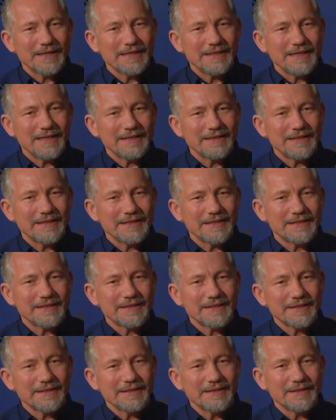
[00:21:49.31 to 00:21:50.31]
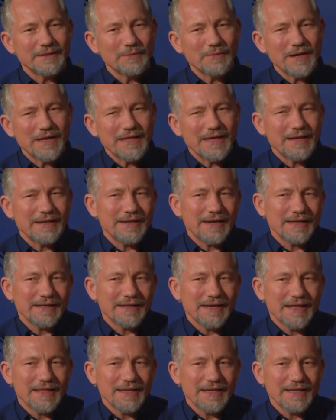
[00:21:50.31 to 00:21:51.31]
That's the way that I
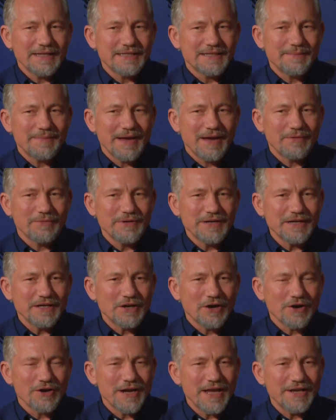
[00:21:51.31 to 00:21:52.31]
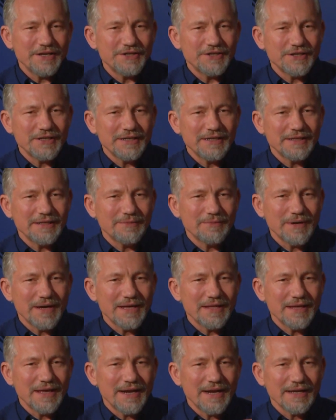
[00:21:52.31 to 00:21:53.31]
think it's about reincarnation, and the
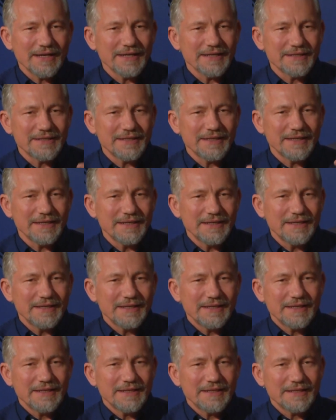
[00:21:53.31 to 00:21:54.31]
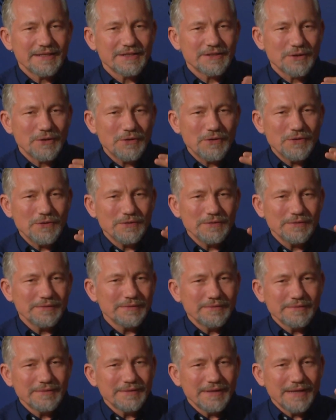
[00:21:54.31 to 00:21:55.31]
way that I guess the soul
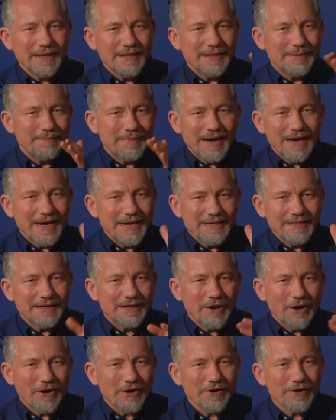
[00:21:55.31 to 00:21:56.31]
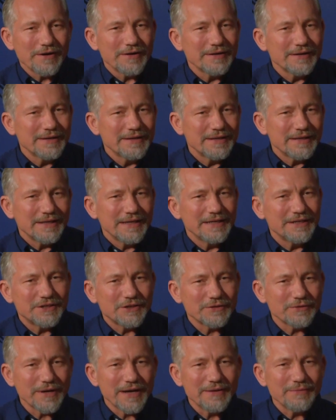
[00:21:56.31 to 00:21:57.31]
and the mind and heart
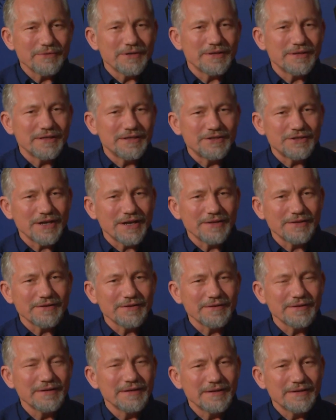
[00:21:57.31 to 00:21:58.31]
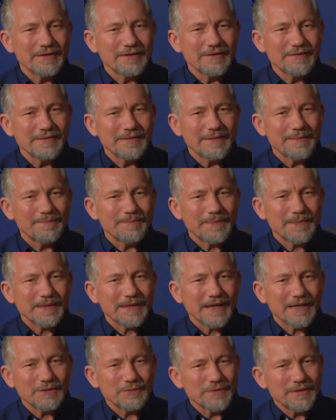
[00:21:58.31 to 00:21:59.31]
integrate with each other
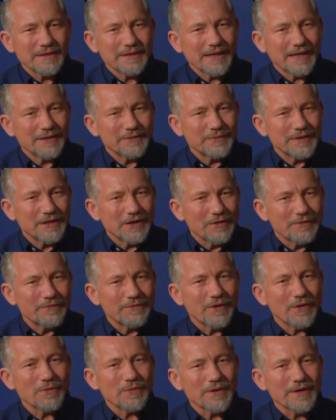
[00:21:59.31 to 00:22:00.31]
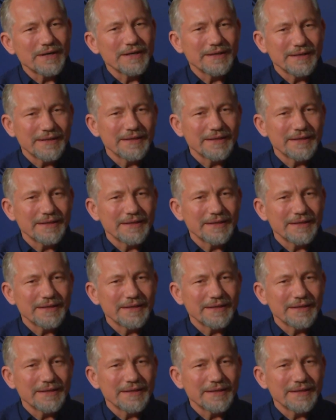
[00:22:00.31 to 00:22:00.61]
as we go forward.